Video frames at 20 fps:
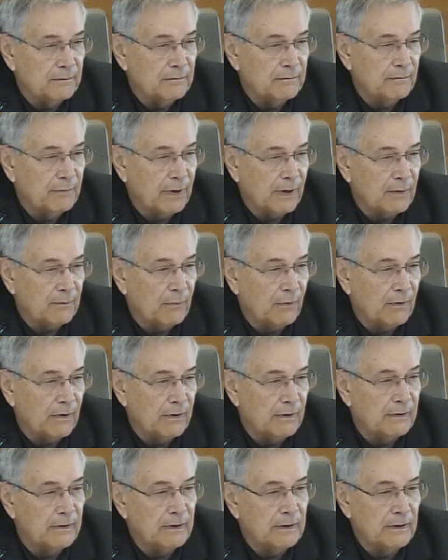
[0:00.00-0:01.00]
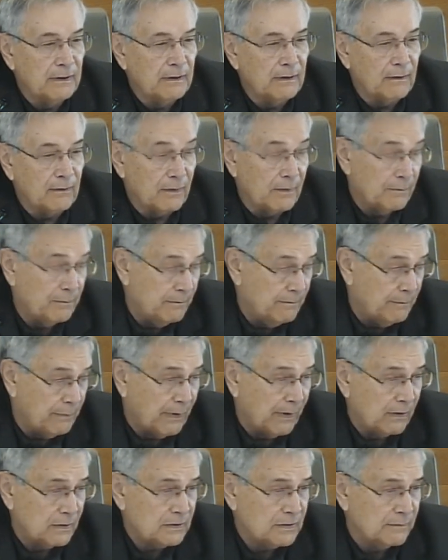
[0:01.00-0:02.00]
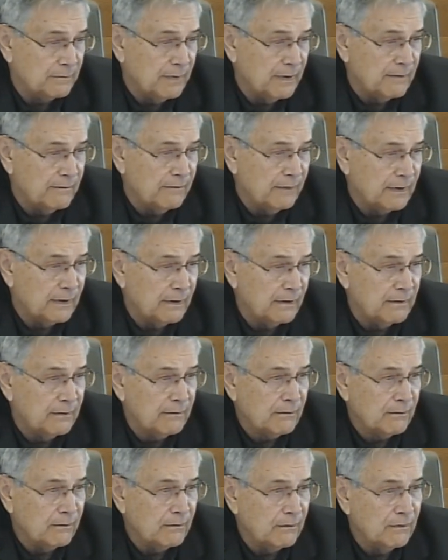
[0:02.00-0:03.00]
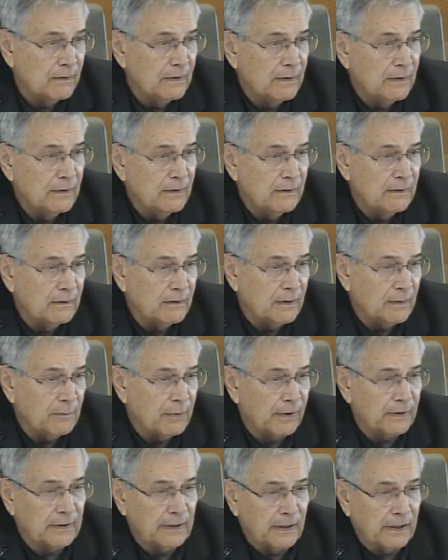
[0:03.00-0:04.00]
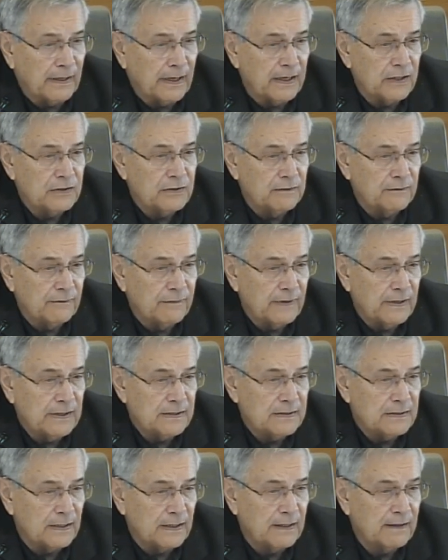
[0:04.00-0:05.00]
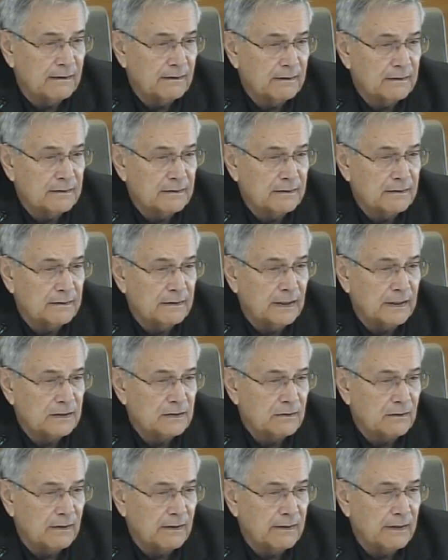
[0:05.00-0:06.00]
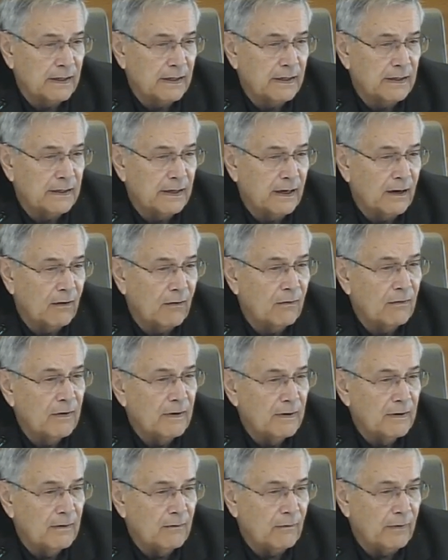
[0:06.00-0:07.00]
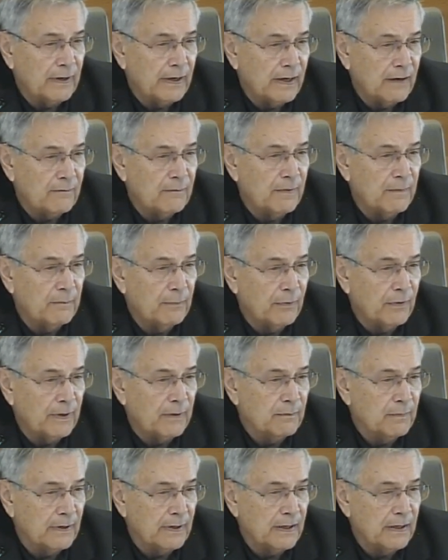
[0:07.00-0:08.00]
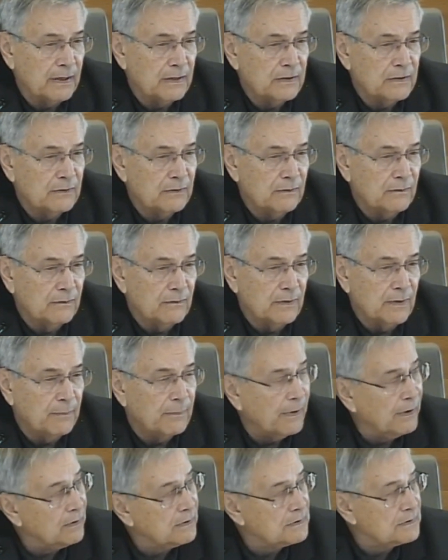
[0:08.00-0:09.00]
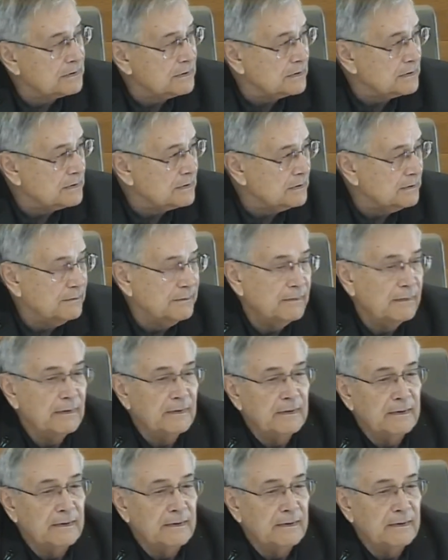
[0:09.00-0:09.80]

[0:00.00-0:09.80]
park board or the parks have been funded through park dedication fees and that sort of thing. And now we have been putting money into the parks system,